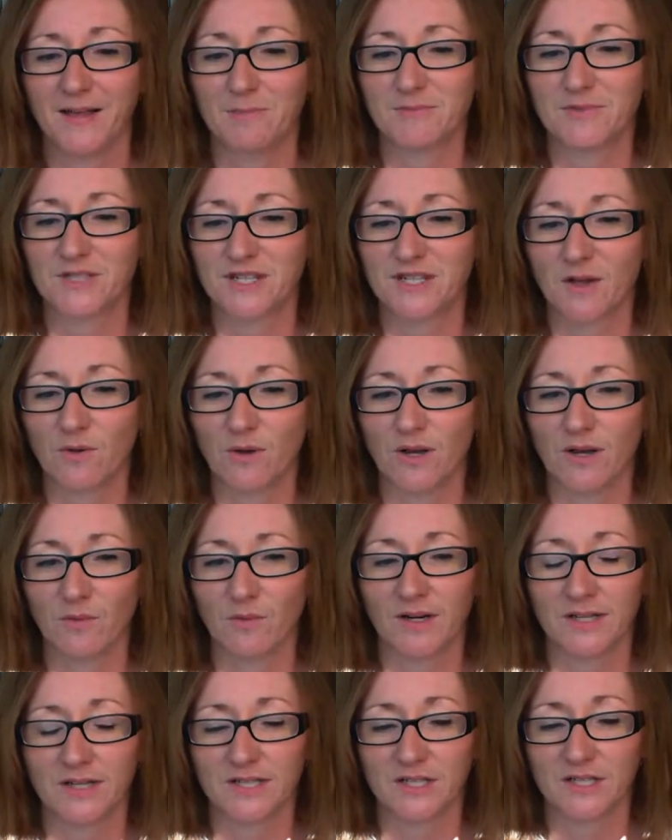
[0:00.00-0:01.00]
So I
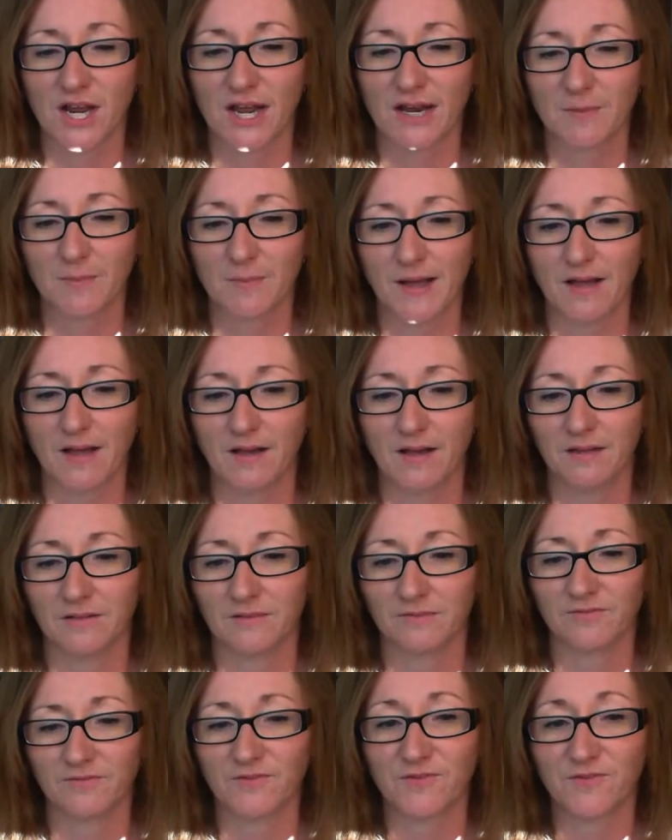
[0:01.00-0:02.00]
wanted to chat about a
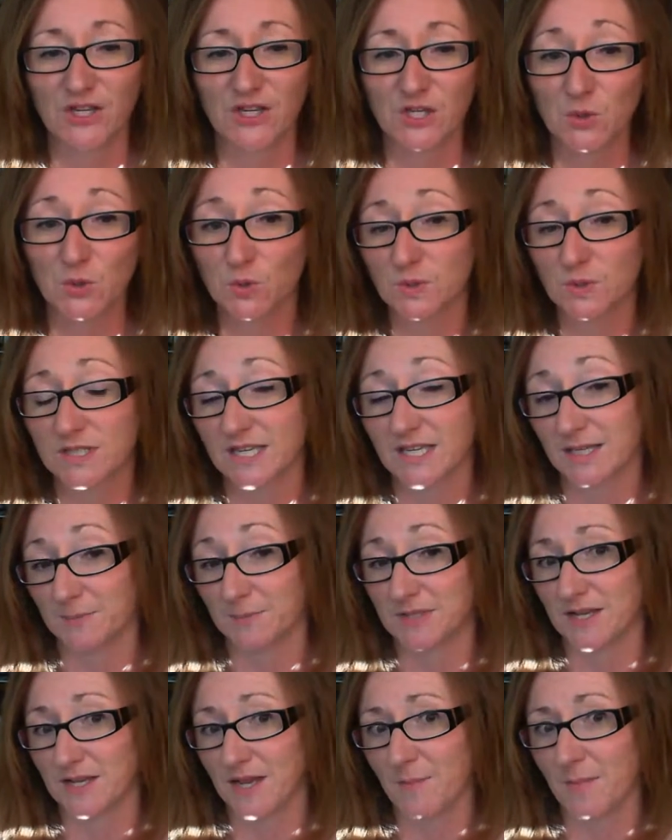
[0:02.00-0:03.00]
few
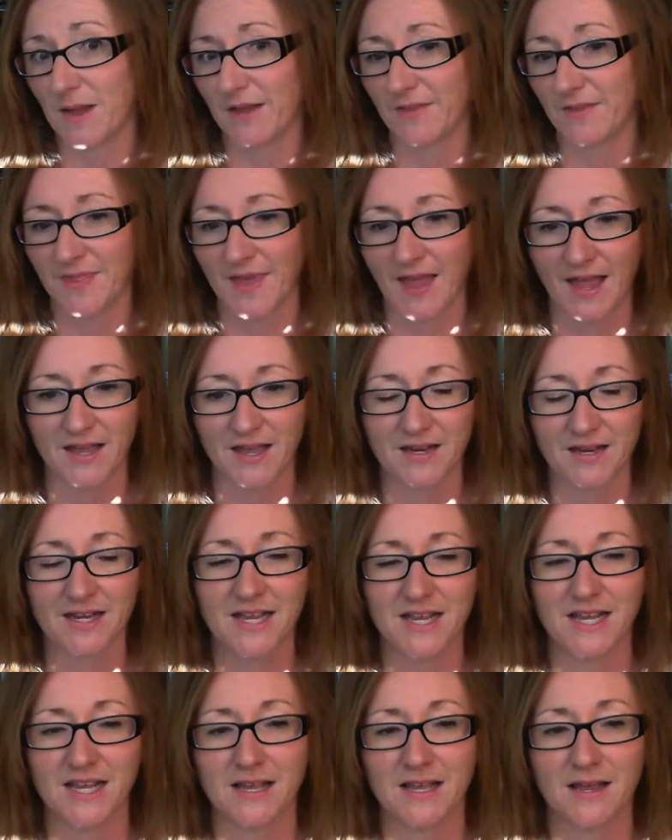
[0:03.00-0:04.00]
tips about that.
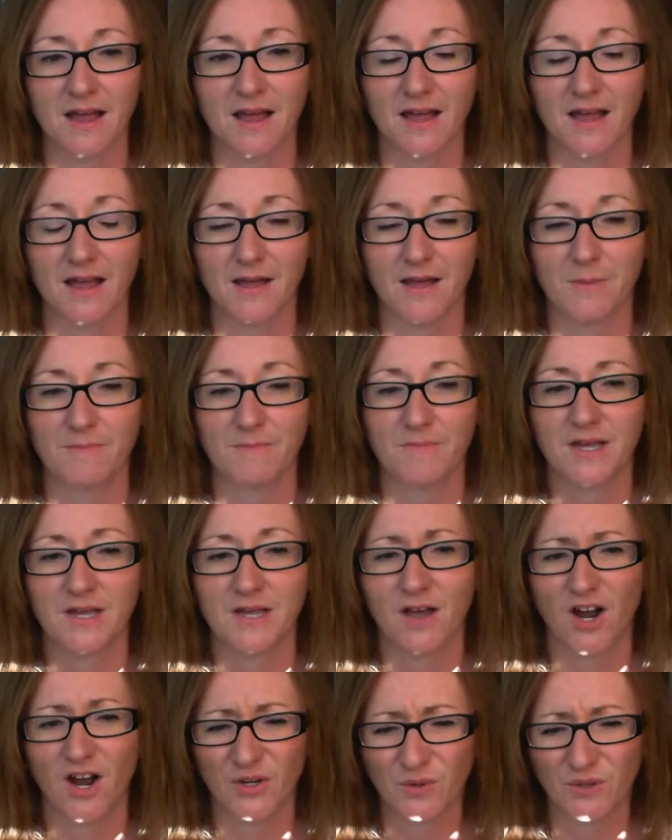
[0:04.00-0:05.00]
Are
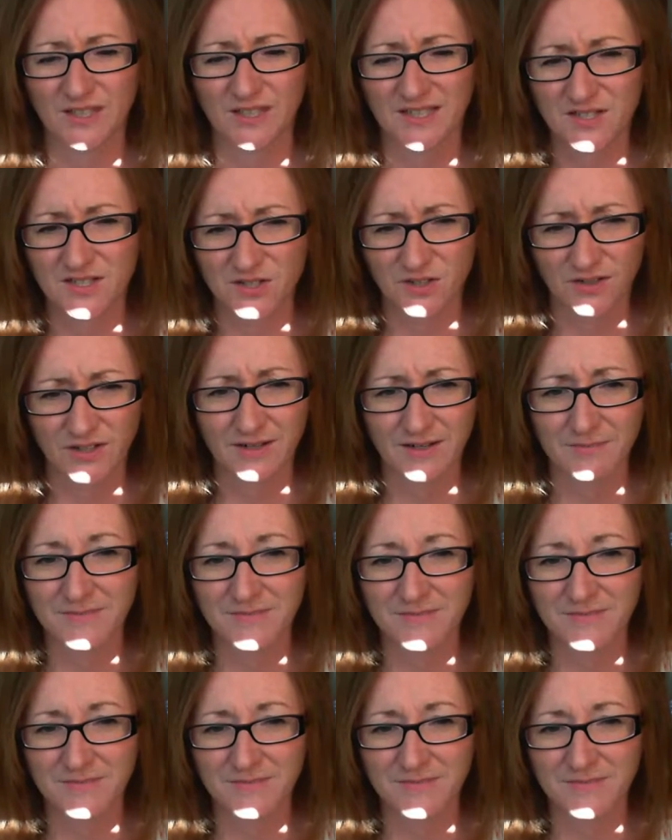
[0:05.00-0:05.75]
you on Instagram?